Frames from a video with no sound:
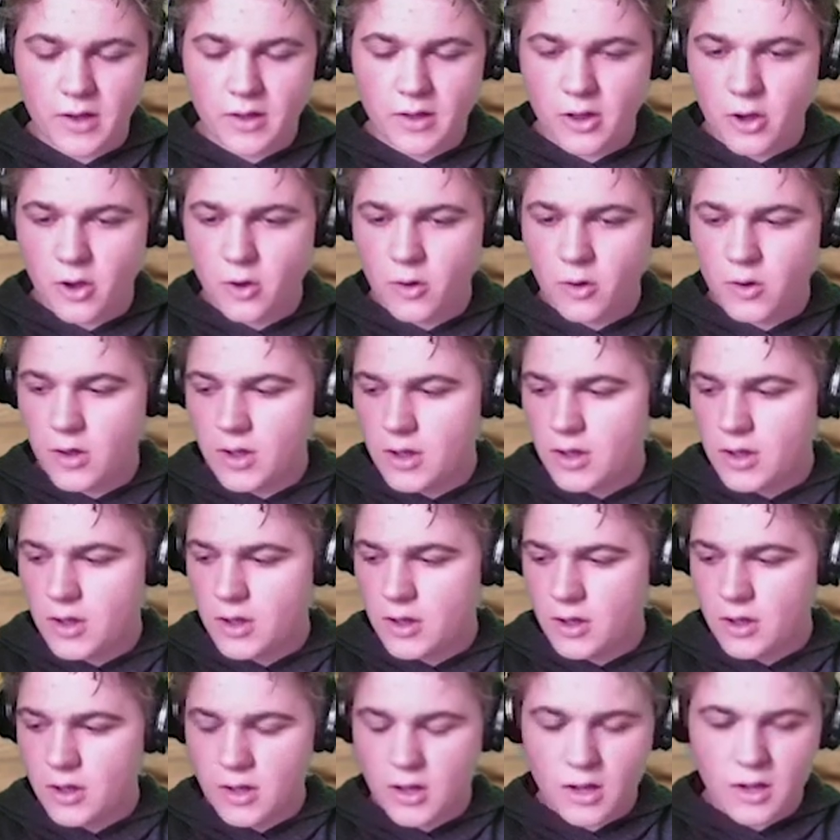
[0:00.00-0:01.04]
fellow
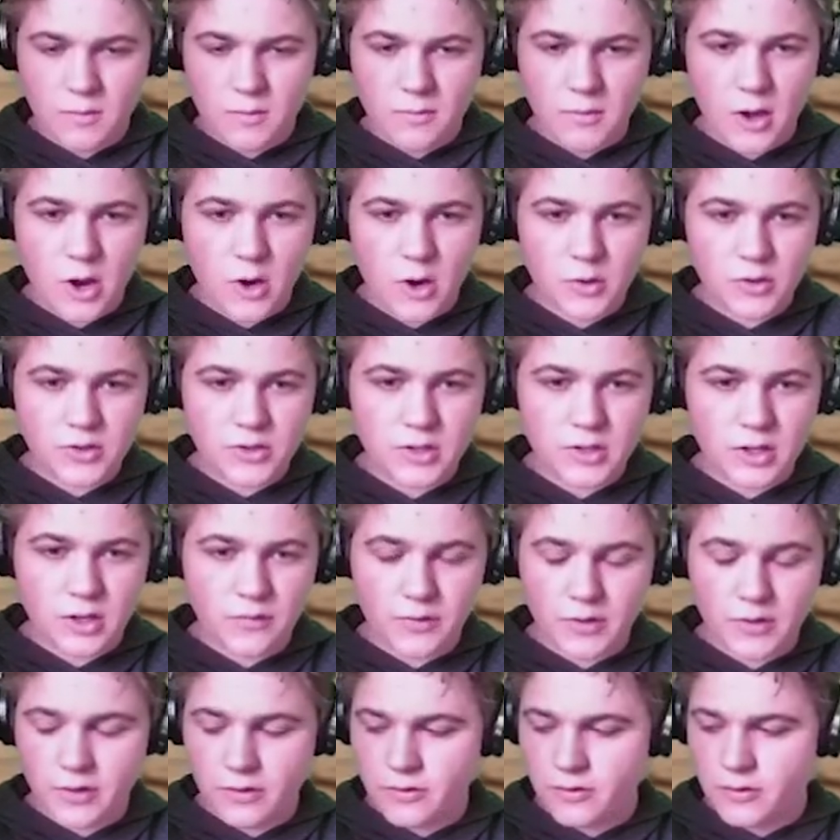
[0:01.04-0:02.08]
host
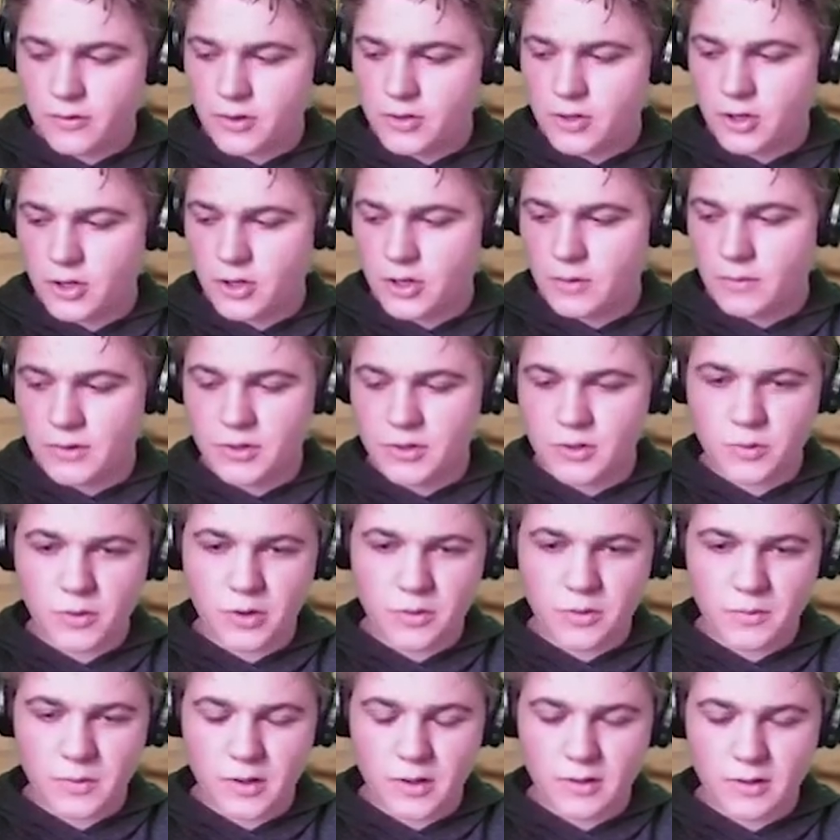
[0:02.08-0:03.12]
of this tournament,
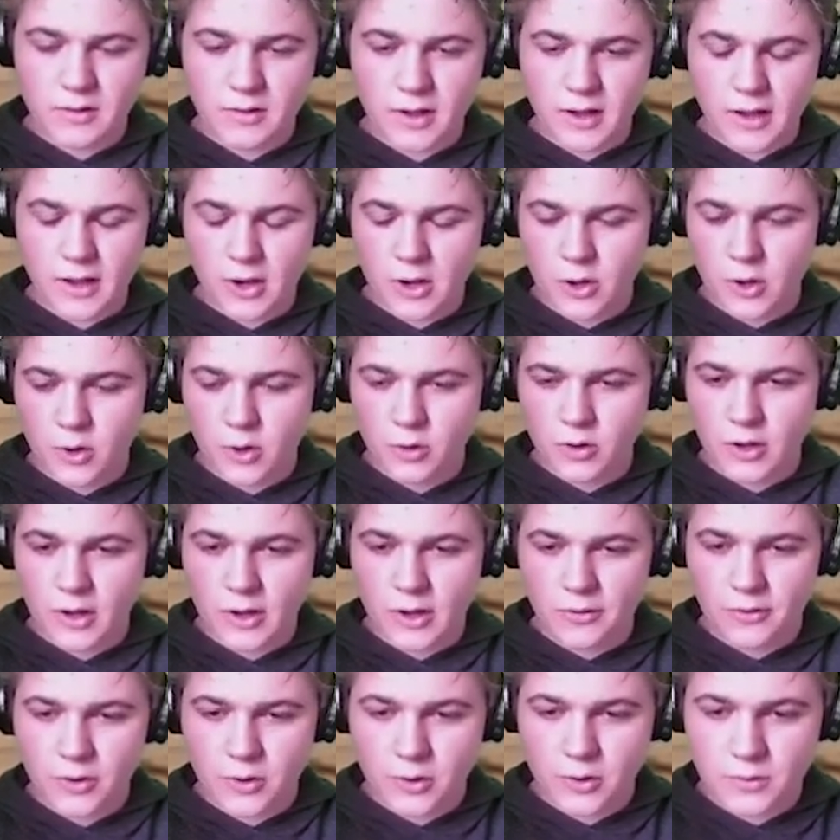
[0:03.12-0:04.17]
with me. Say hello,
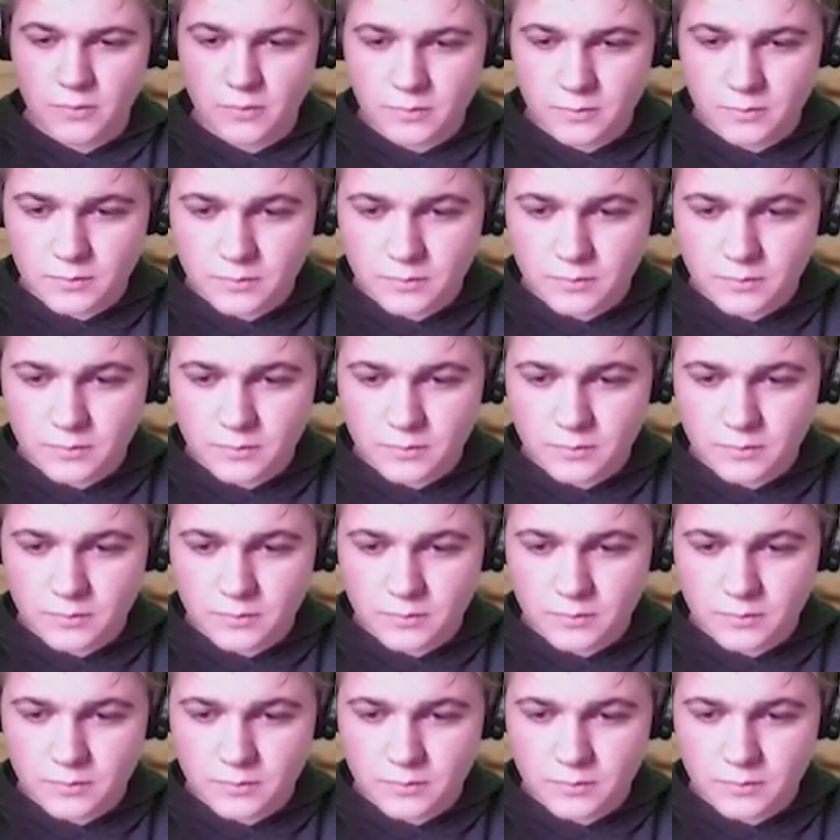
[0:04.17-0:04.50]
Gyatso.